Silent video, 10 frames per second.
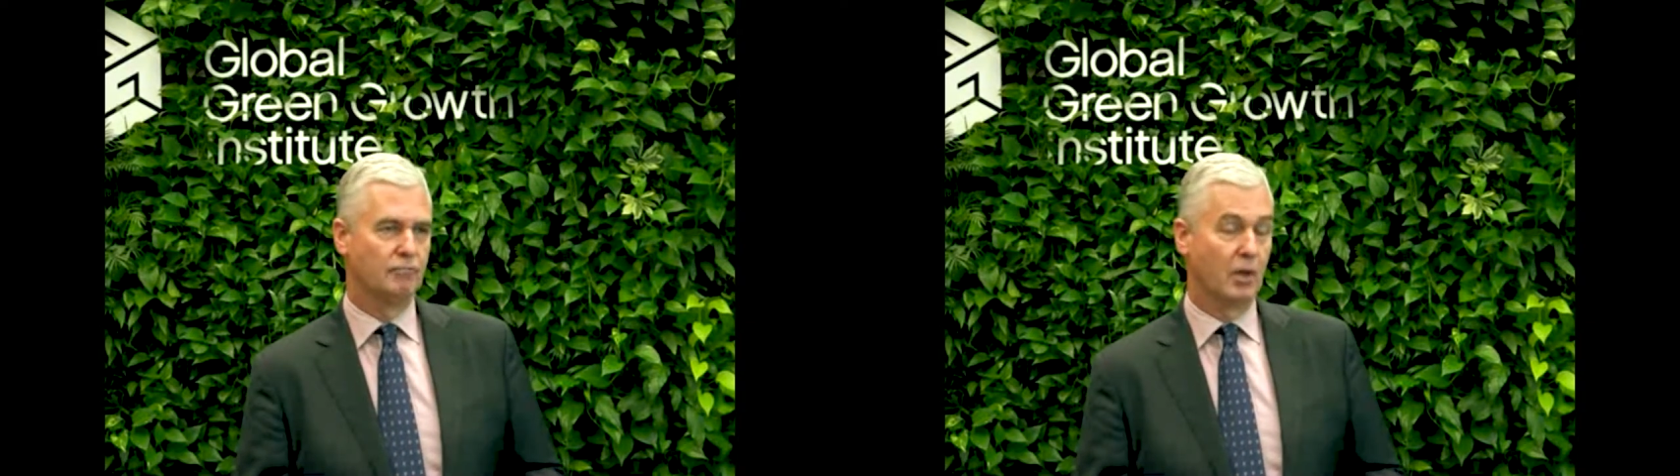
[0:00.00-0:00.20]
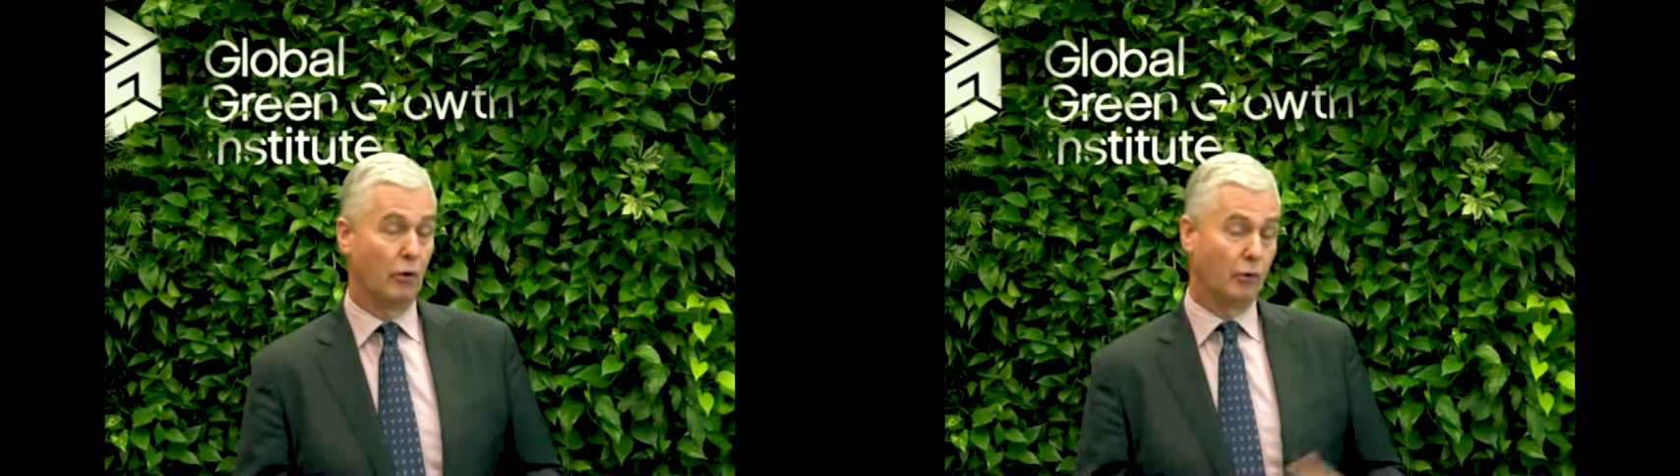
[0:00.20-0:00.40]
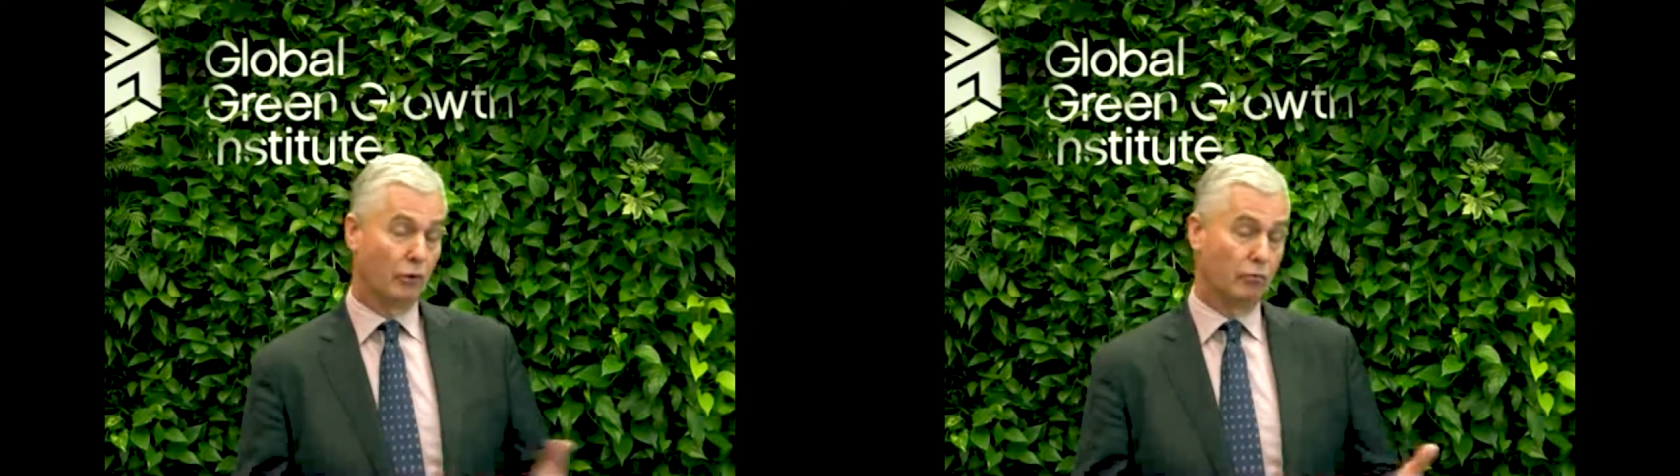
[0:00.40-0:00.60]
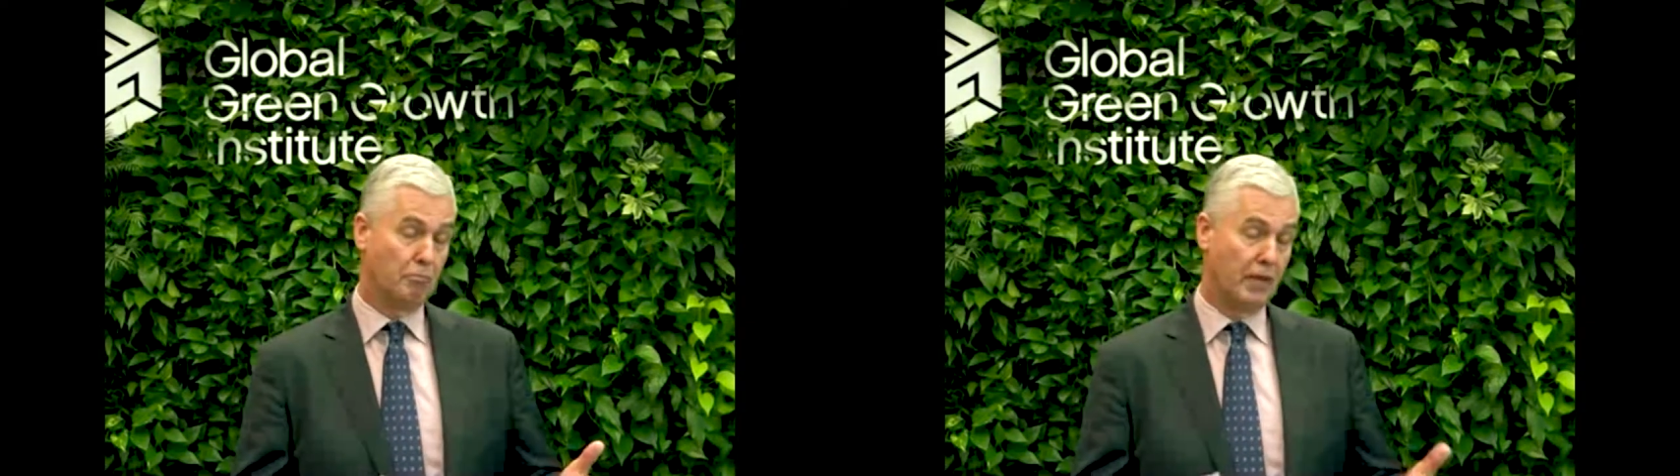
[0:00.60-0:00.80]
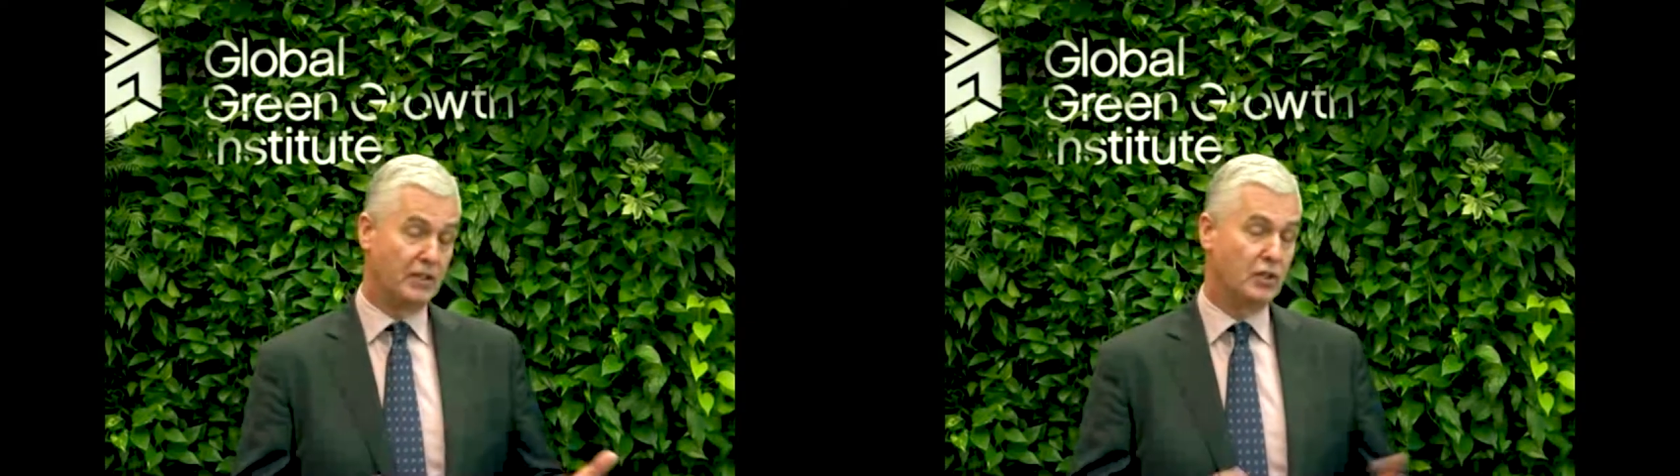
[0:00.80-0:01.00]
You know,
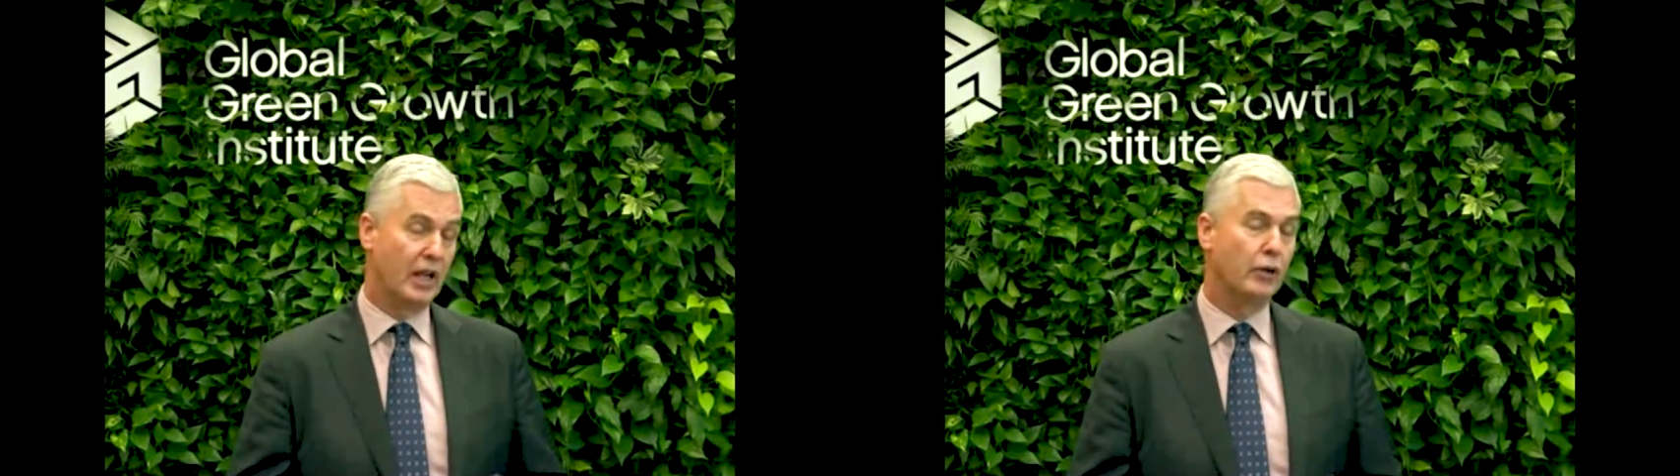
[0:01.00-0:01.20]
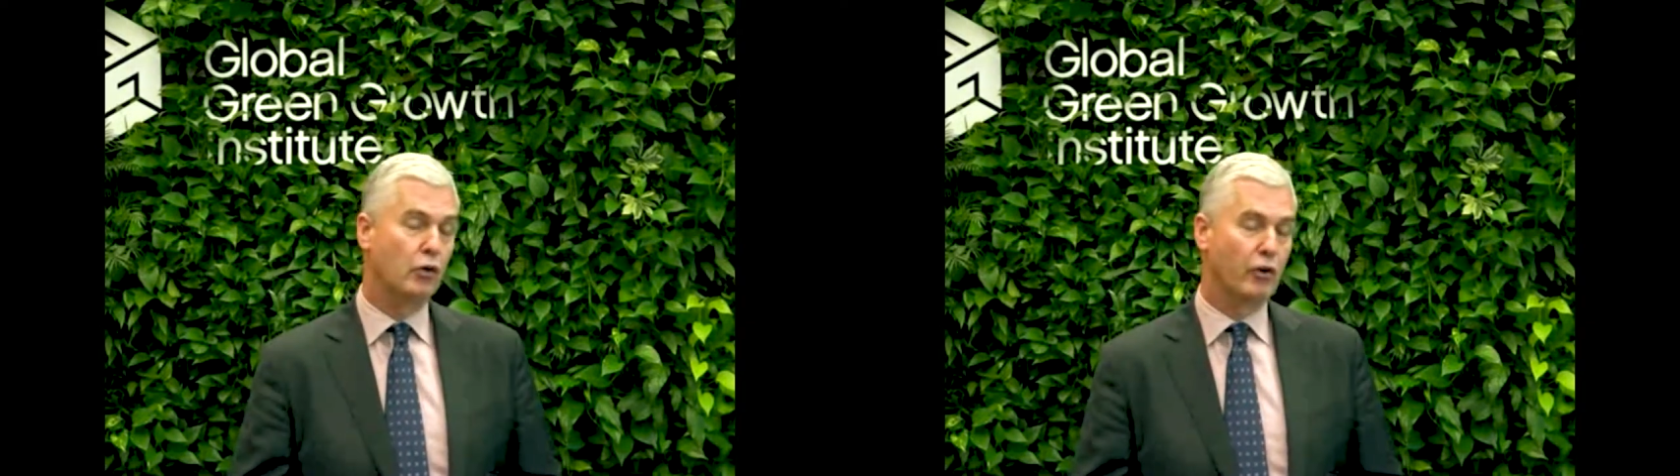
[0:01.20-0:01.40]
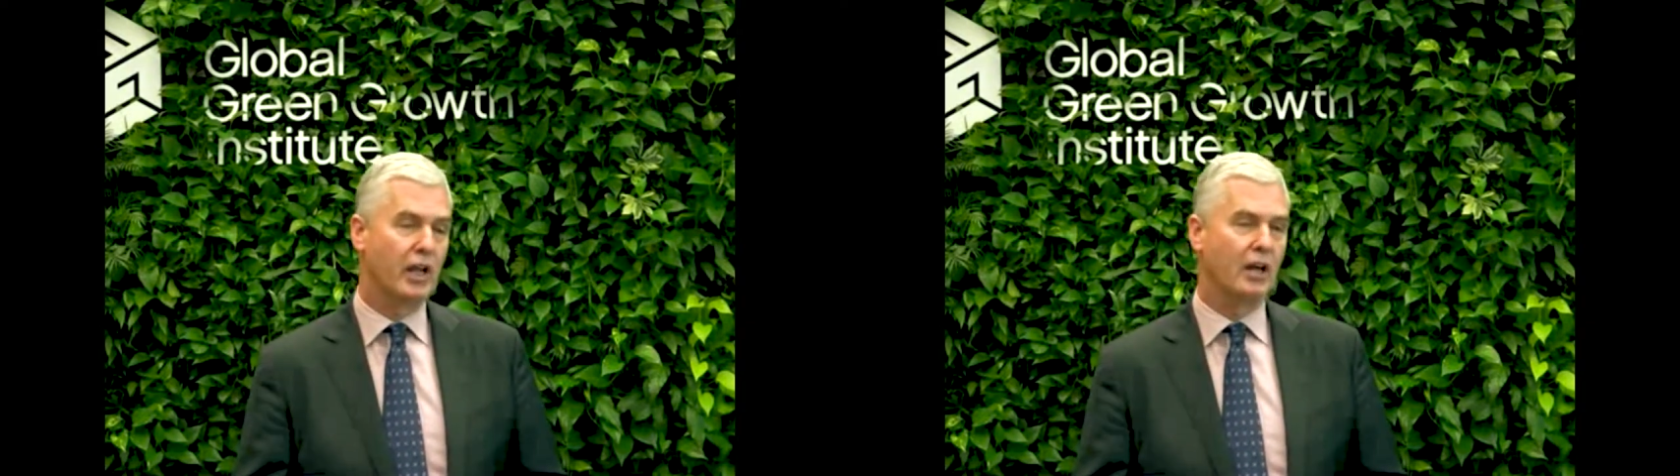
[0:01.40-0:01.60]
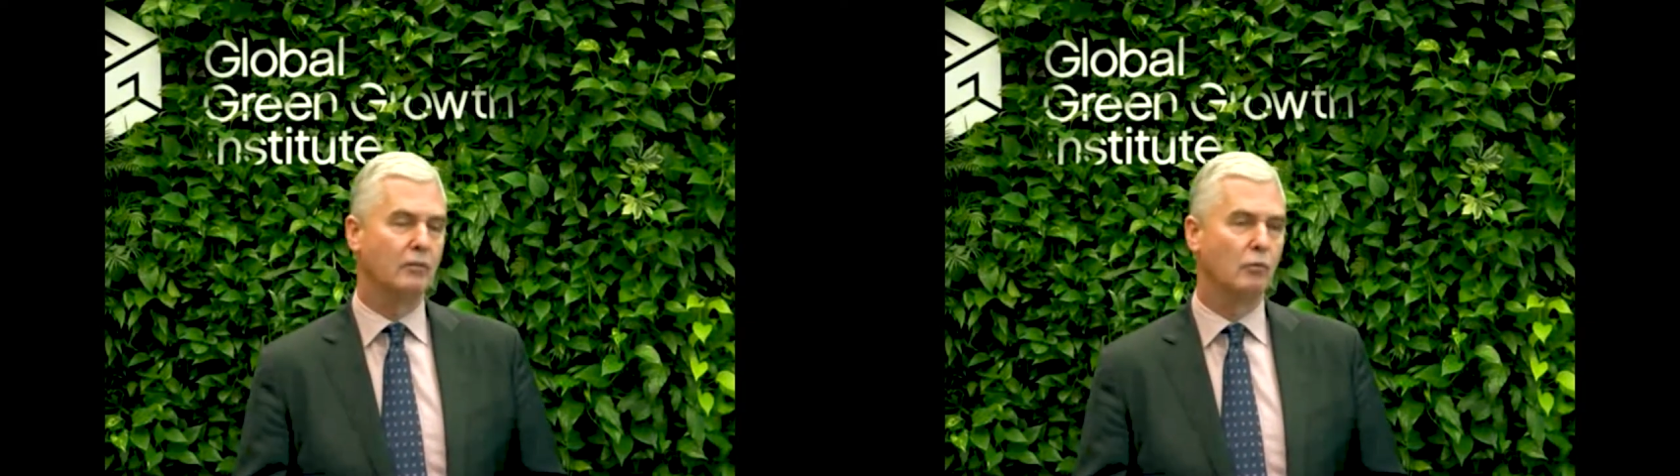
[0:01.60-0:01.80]
places like Korea,